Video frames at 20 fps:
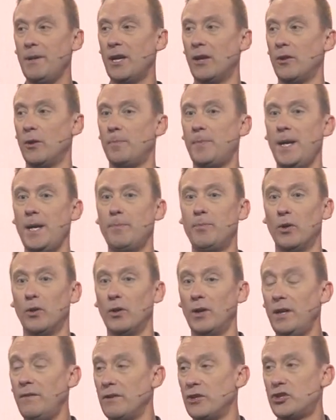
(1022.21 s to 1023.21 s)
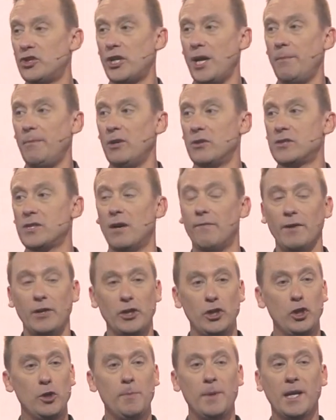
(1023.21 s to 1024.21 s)
other people or even shaming yourself
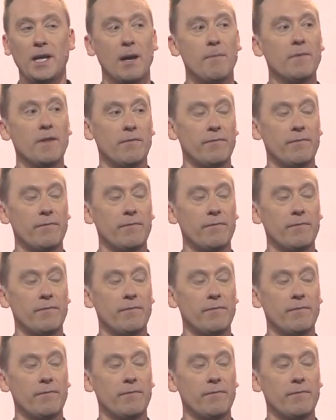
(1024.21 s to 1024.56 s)
and you become the